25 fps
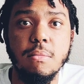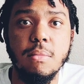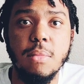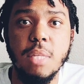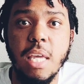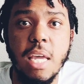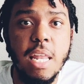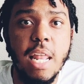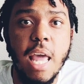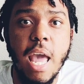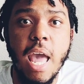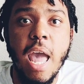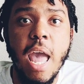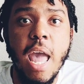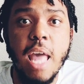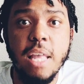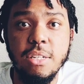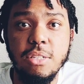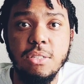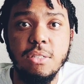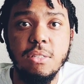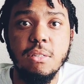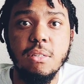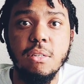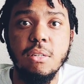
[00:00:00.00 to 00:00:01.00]
It
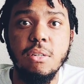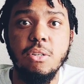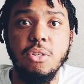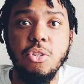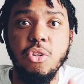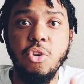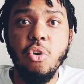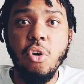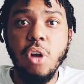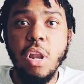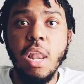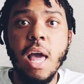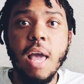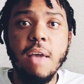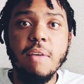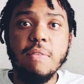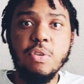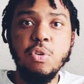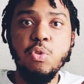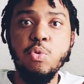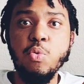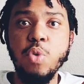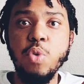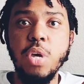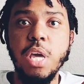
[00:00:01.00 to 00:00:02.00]
has your life.
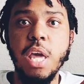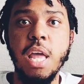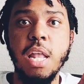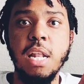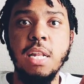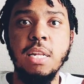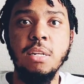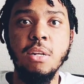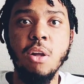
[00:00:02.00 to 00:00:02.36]
You can